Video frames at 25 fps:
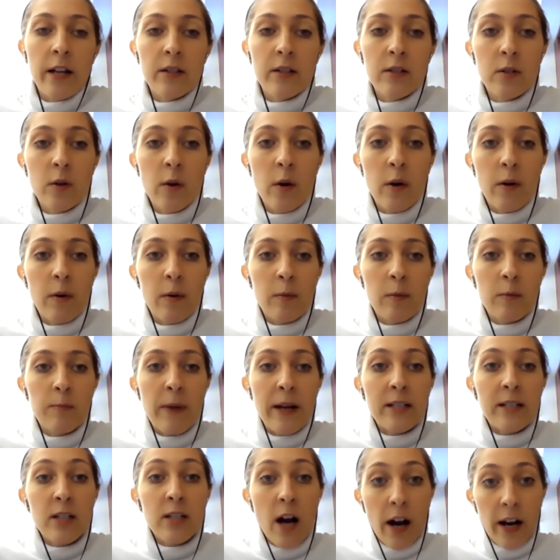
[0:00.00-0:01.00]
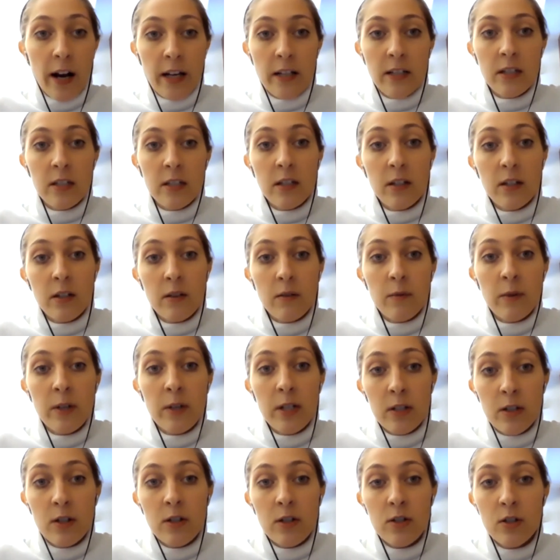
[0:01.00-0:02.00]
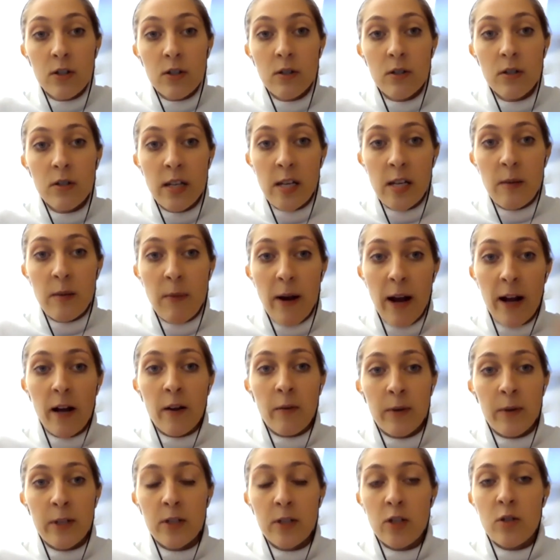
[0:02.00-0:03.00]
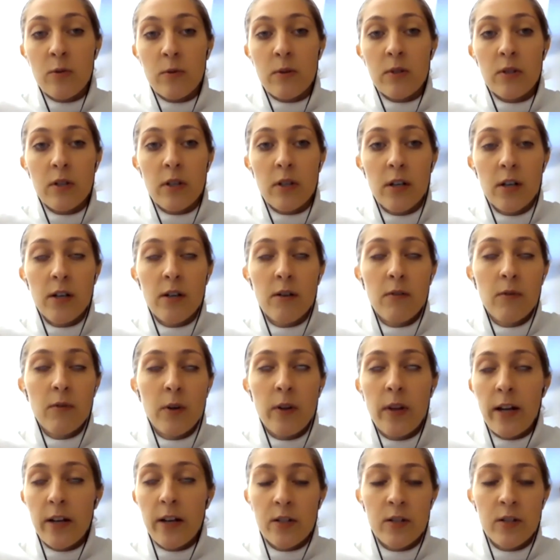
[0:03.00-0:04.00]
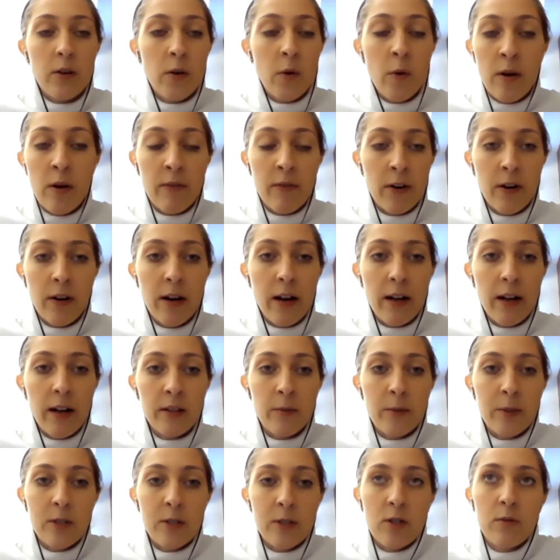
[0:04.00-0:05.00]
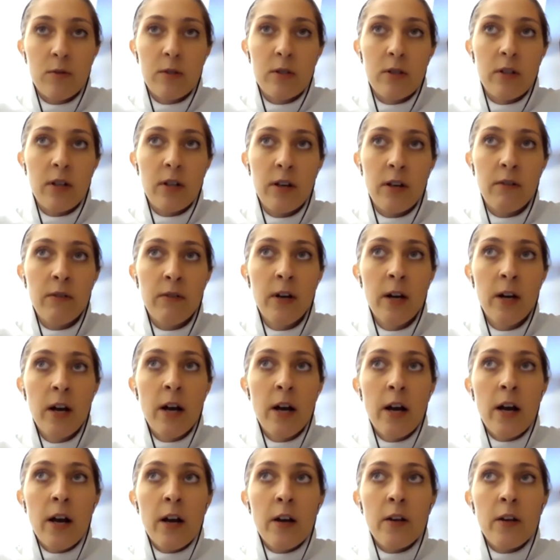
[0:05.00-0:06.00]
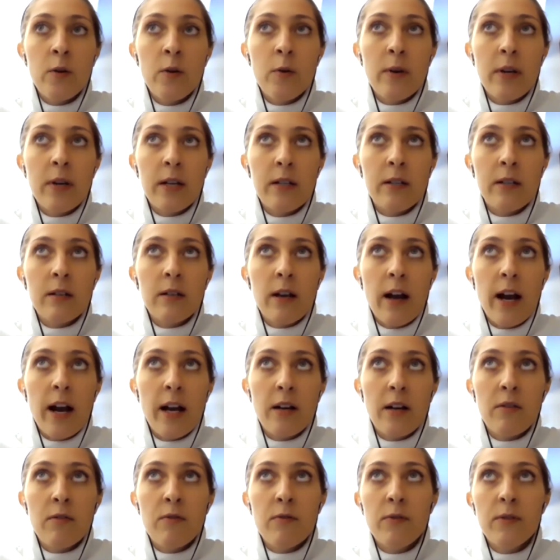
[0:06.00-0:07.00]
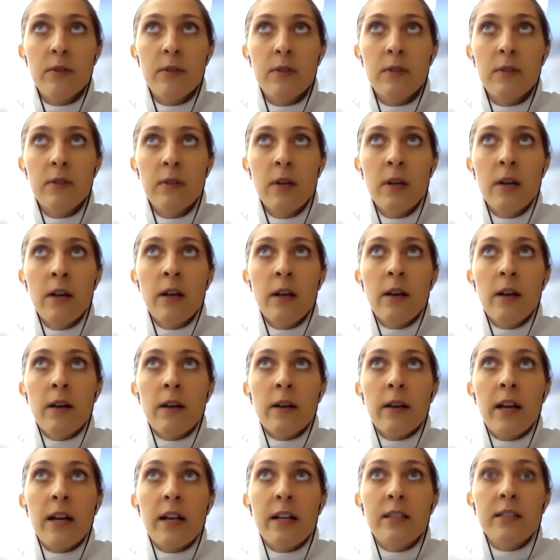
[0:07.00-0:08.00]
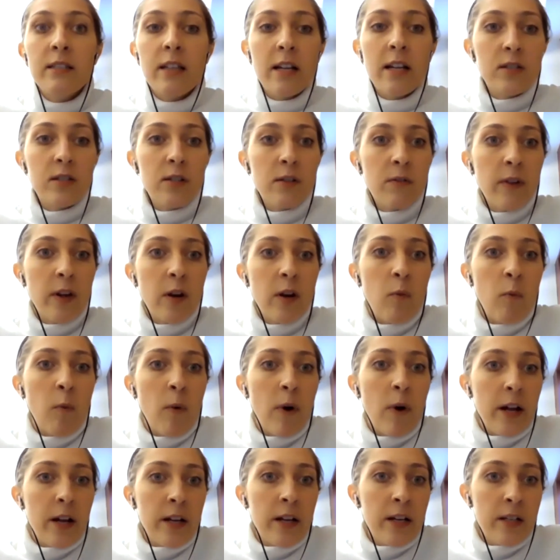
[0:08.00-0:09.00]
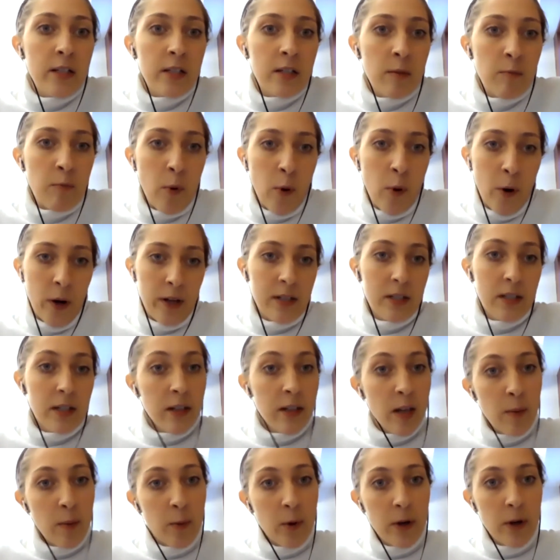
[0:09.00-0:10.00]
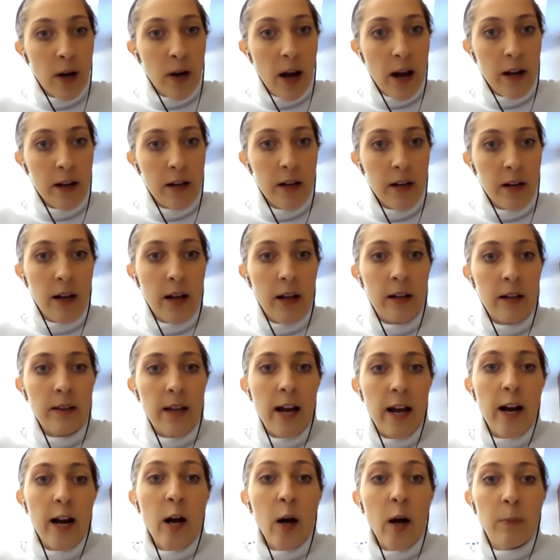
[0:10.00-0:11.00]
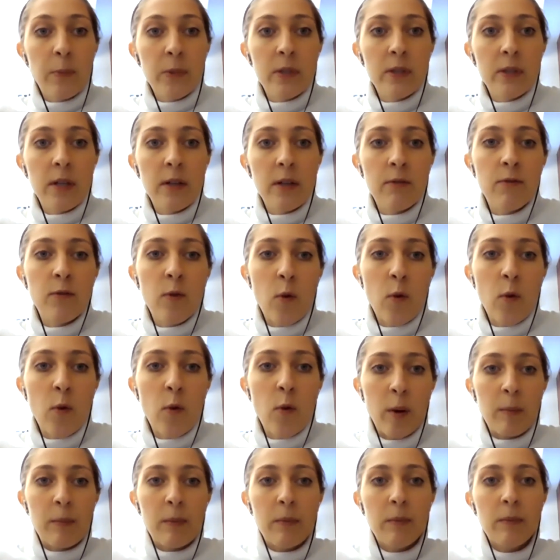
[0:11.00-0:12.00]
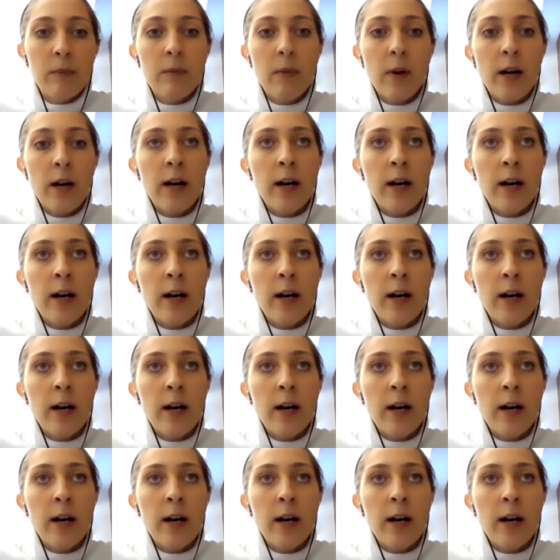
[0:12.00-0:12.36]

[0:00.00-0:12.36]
And so by talking to the research team at Research Reserve or whoever at the Research Reserve, you can kind of get a sense of like what is important to them or not. And that helps inform